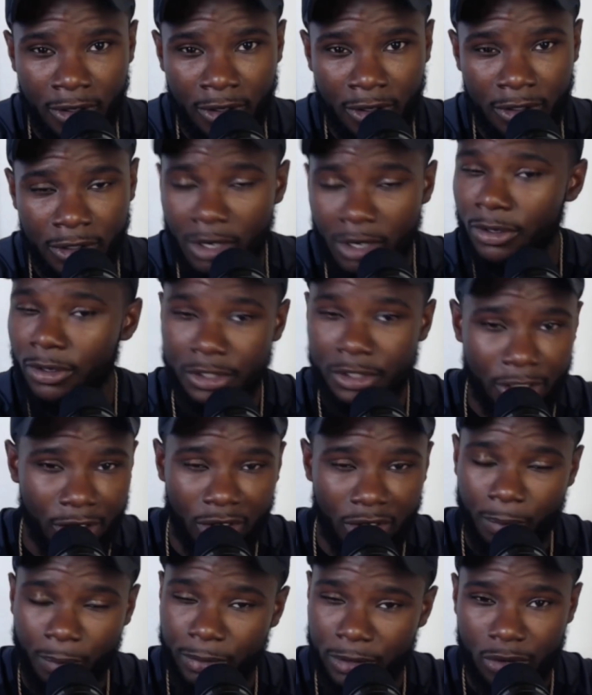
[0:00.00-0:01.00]
don't continue
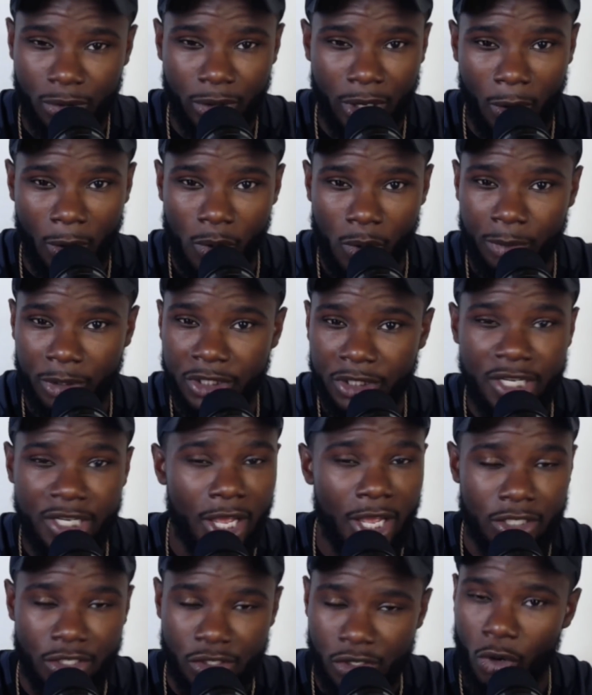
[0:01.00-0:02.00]
to pursue that woman. She
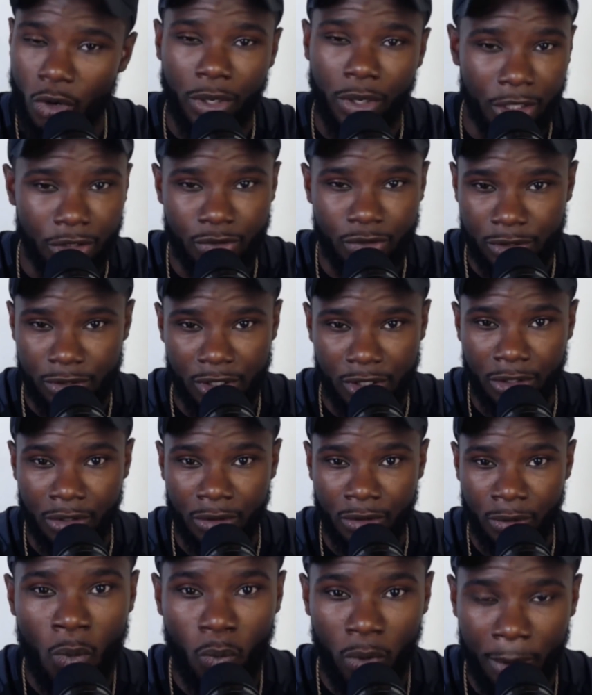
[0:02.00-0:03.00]
has no interest in
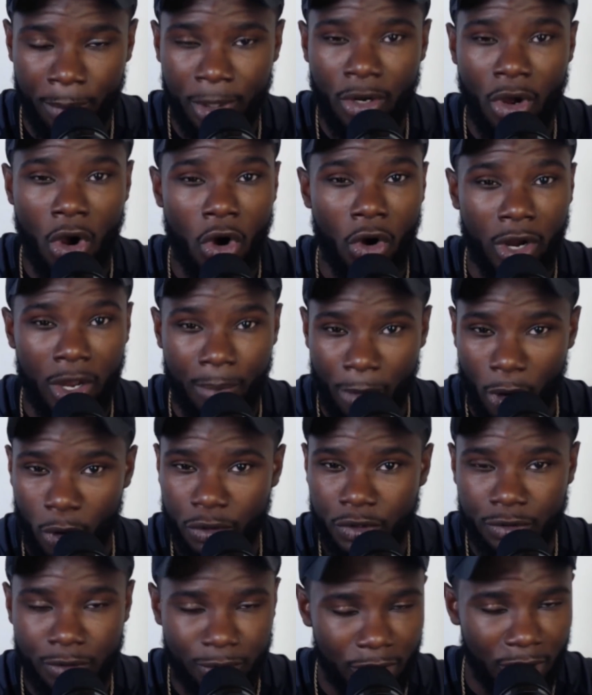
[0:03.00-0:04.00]
you. Women are
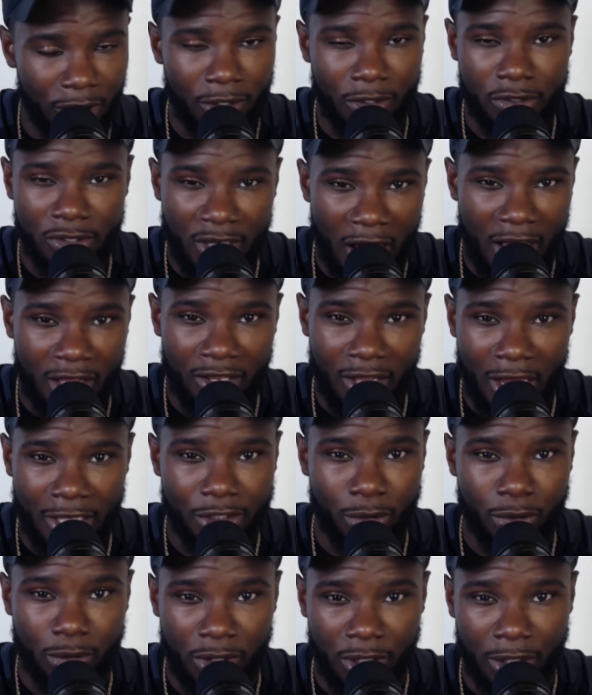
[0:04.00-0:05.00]
emotional thinkers, not
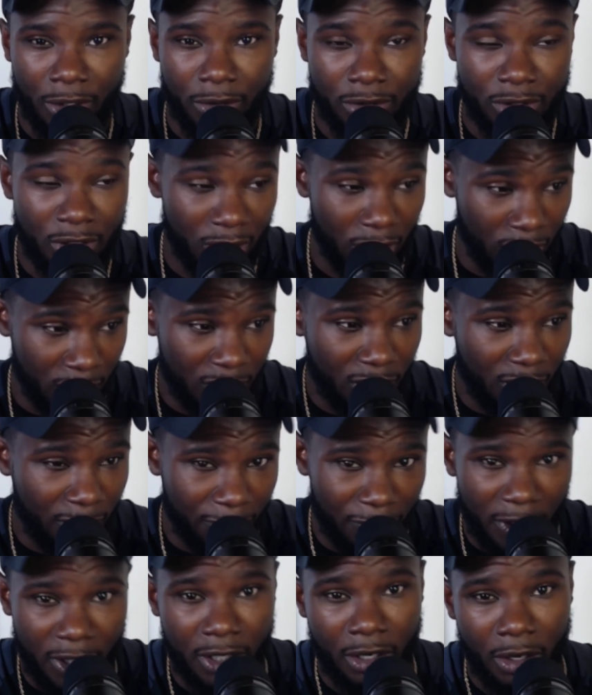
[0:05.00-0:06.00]
logical thinkers. Look at the
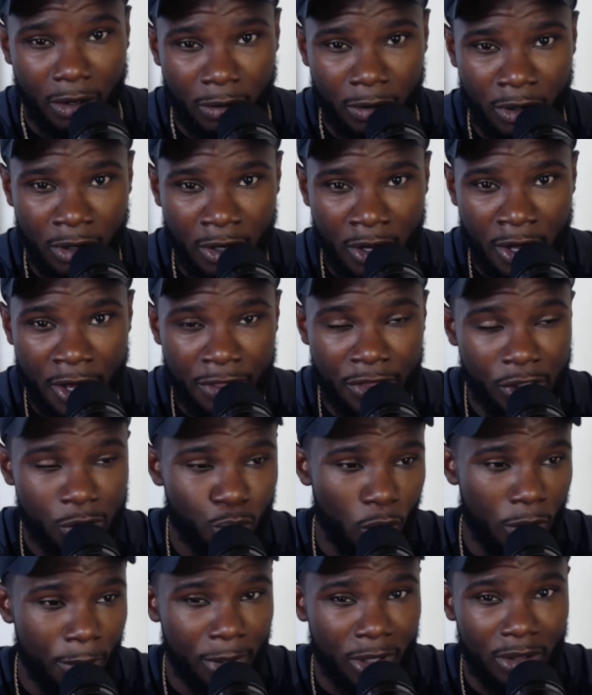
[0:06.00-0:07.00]
video. This
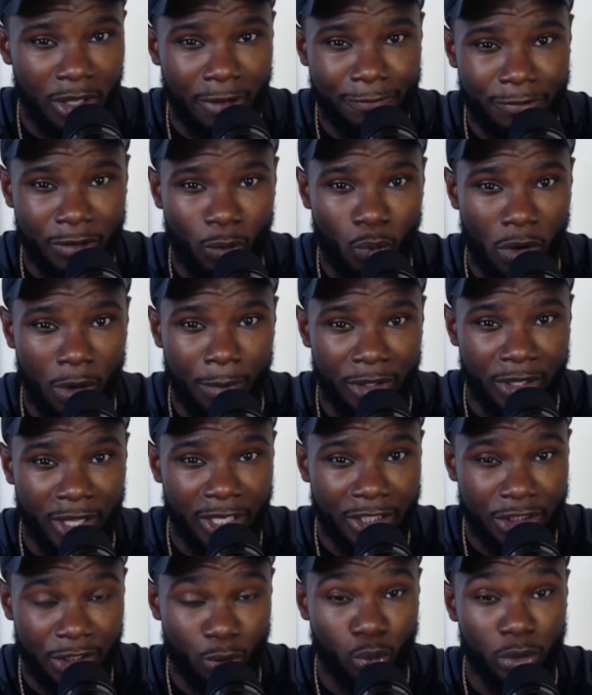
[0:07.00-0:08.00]
woman left a woman
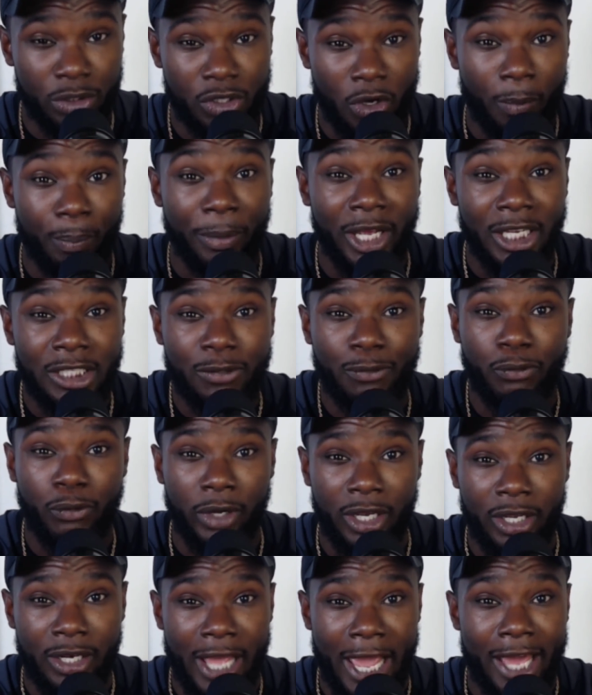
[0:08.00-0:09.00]
that was her best
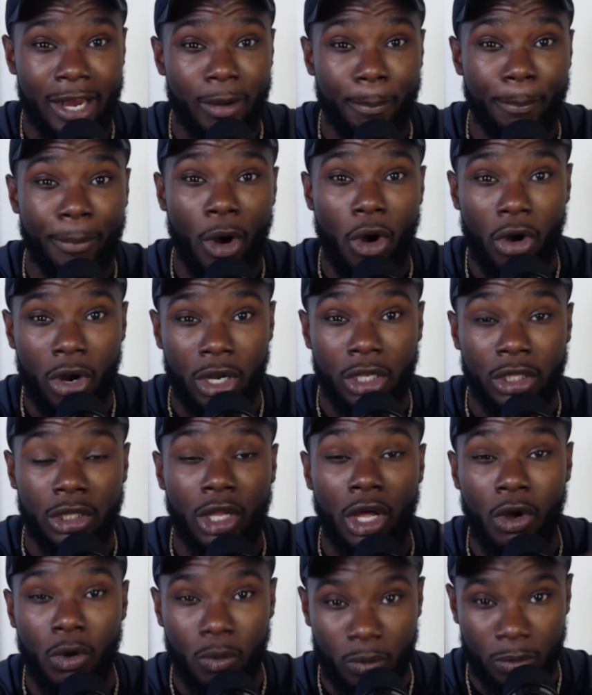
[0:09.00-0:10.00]
friend at a bar
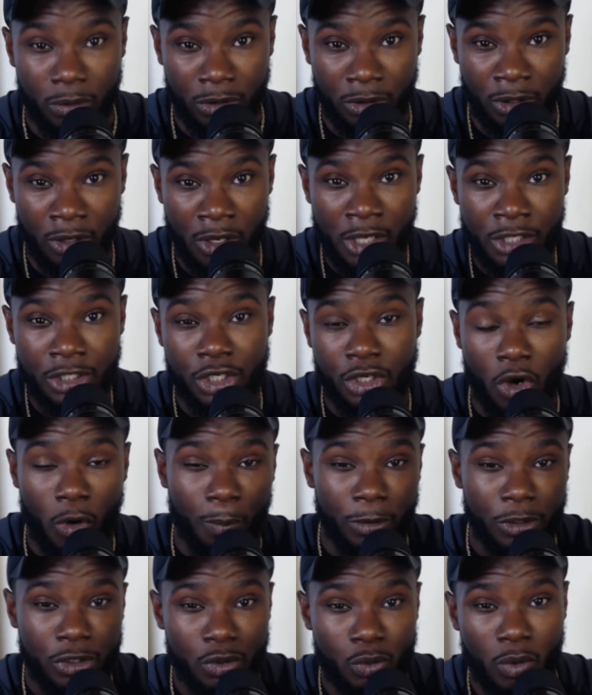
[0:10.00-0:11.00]
alone to go
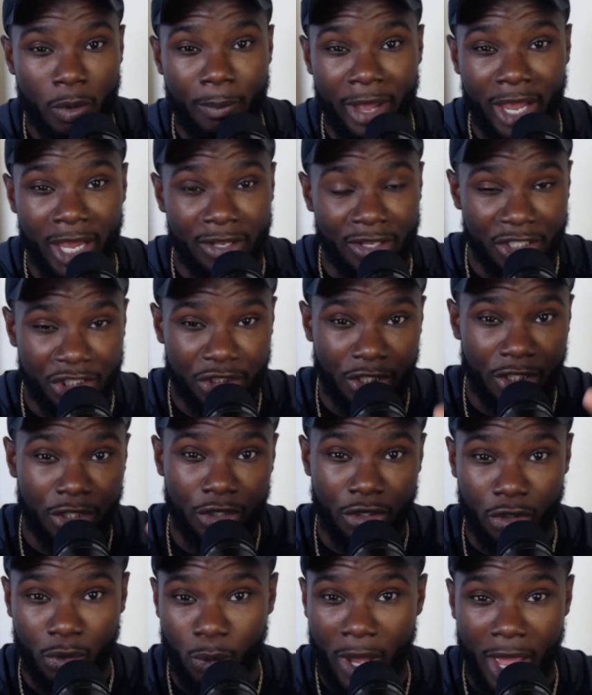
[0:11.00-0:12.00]
pursue a man that she
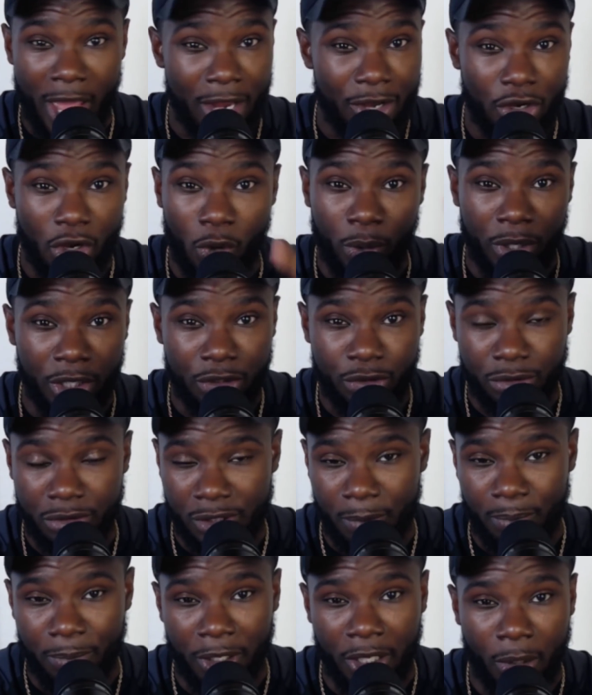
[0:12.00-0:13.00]
knew had no interest
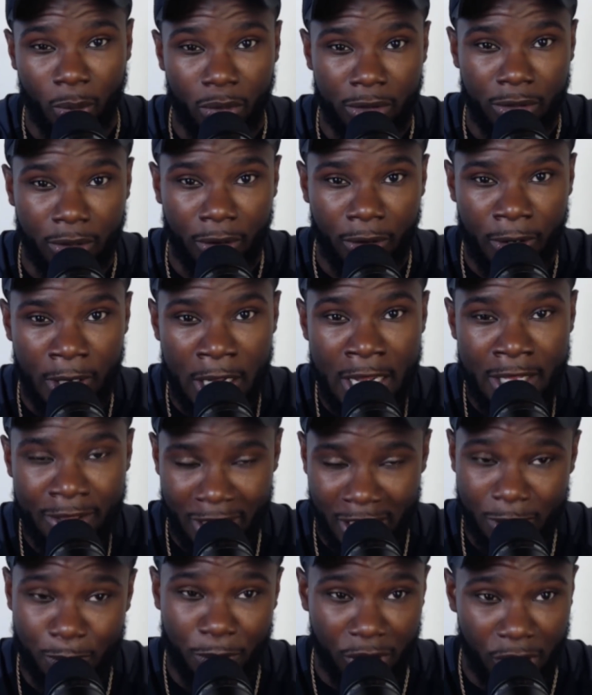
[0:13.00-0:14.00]
in being with her.
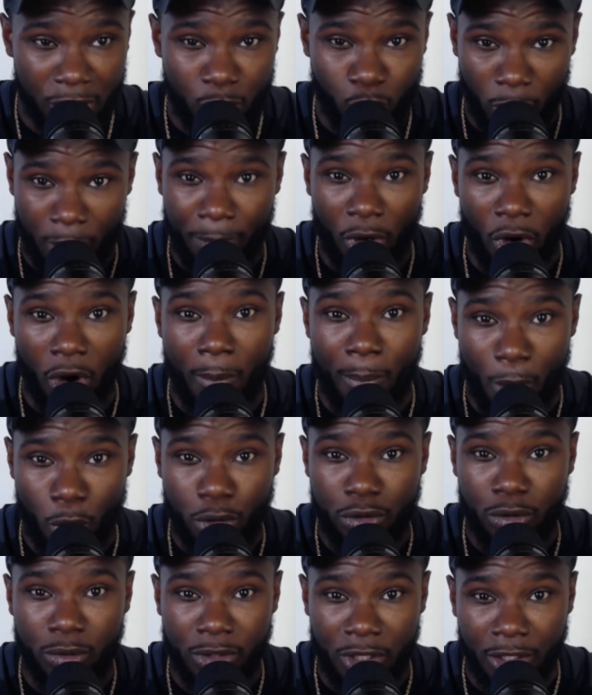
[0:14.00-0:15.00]
That's because women are
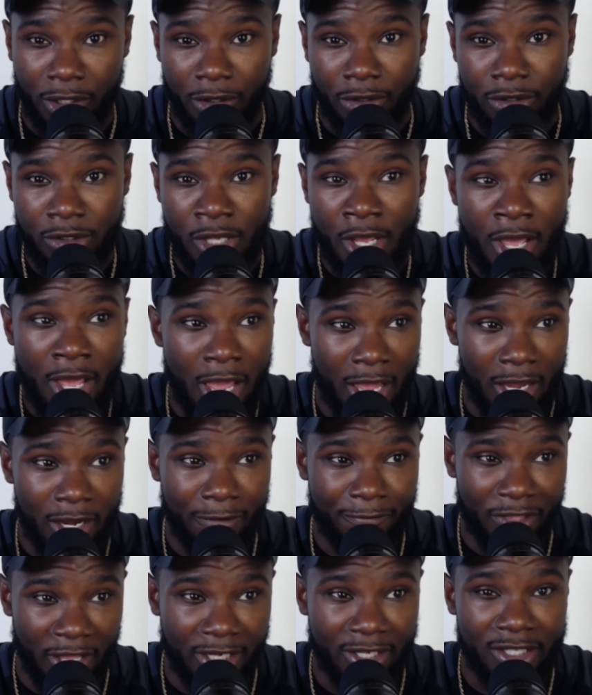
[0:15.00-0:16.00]
emotional thinkers, and
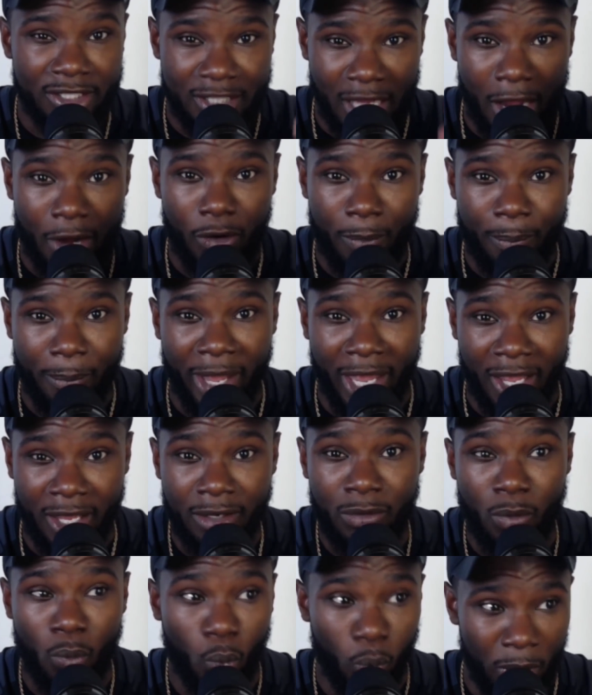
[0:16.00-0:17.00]
if they desire a
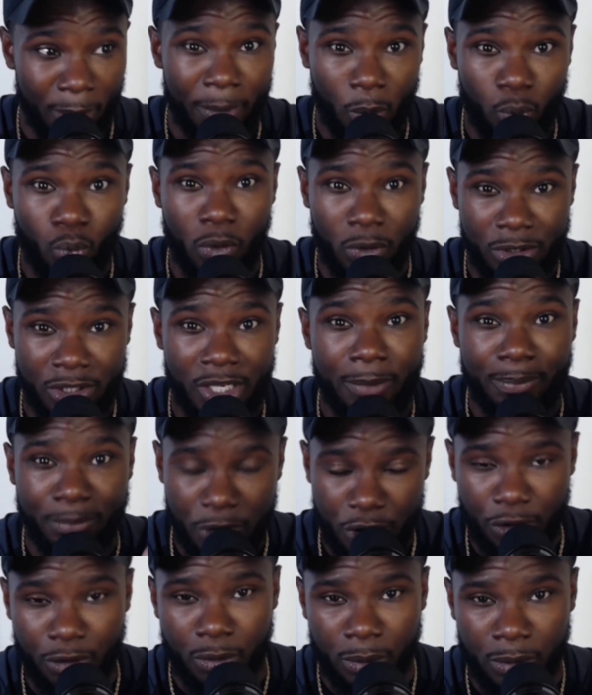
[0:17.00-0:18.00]
man, women will simp
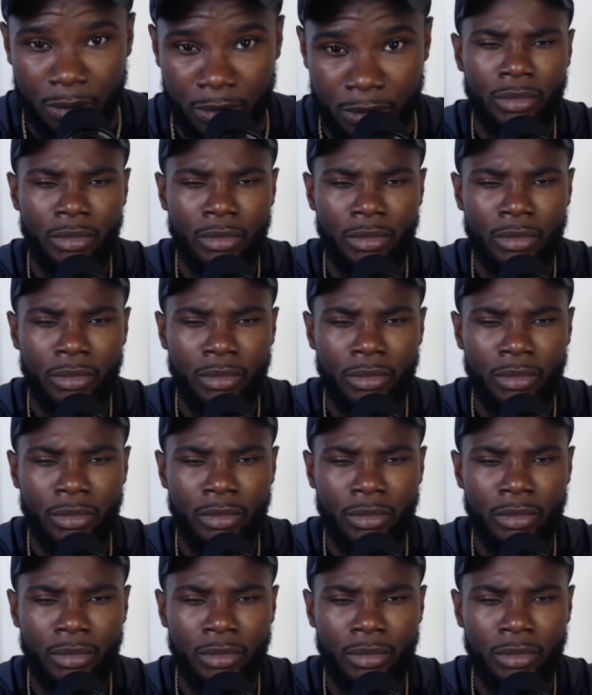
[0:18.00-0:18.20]
too.